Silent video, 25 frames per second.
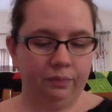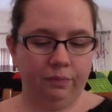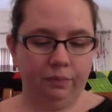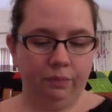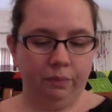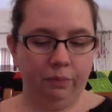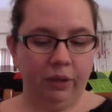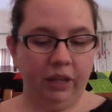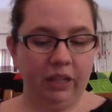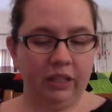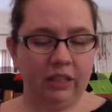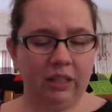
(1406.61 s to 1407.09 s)

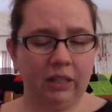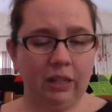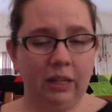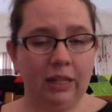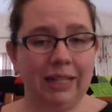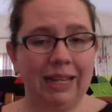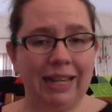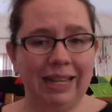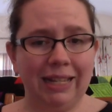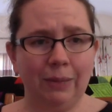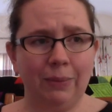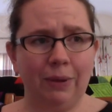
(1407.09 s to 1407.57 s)
because it
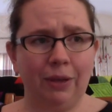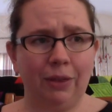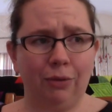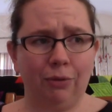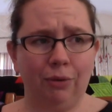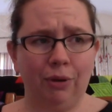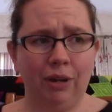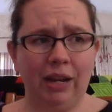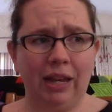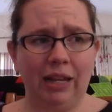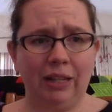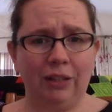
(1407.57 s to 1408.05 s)
takes about
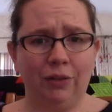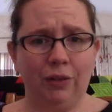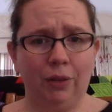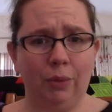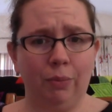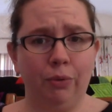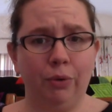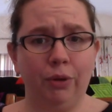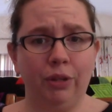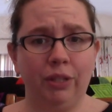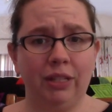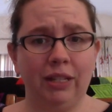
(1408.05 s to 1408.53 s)
3 days for the
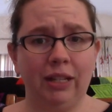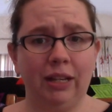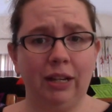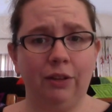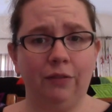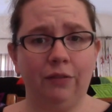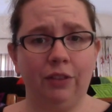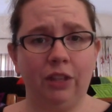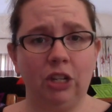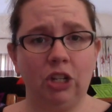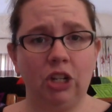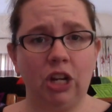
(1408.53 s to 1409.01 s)
boys to get
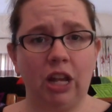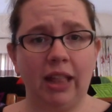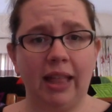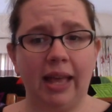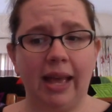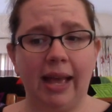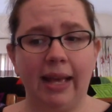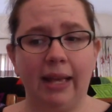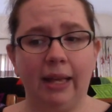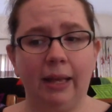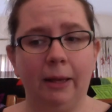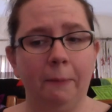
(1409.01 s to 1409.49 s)
over the jet
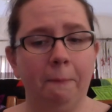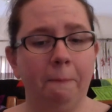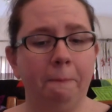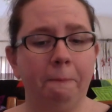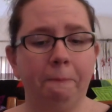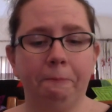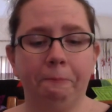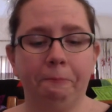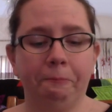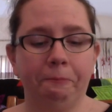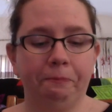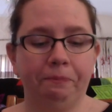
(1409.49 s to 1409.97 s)
lag,
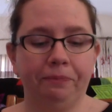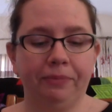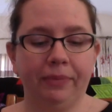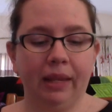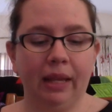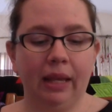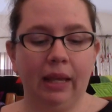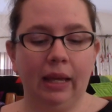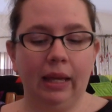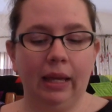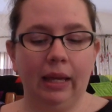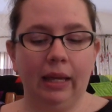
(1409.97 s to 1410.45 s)

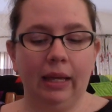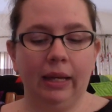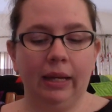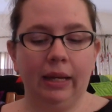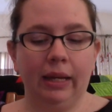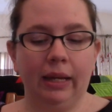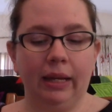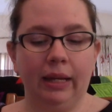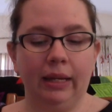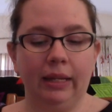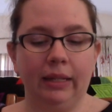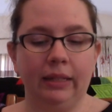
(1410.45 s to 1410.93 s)

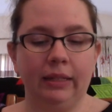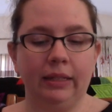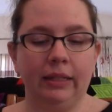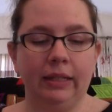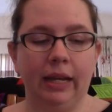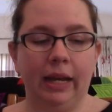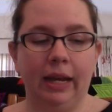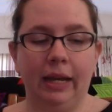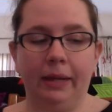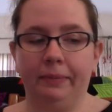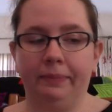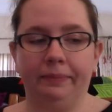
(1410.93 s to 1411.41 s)
and
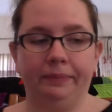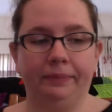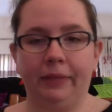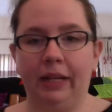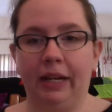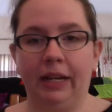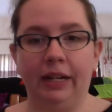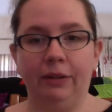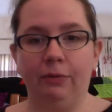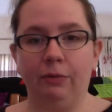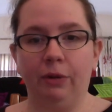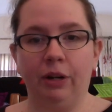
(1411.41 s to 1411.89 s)
yeah, I
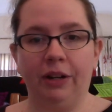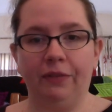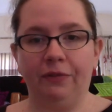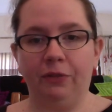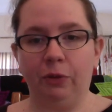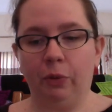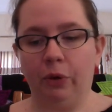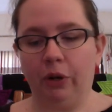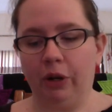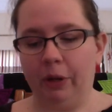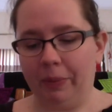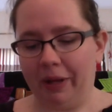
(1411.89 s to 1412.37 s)
didn't want to have to
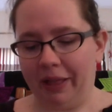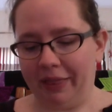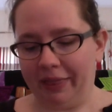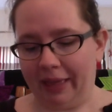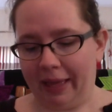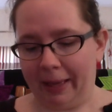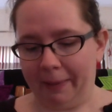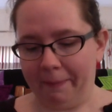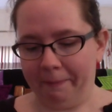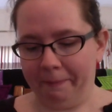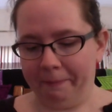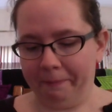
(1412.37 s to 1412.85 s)
worry about that.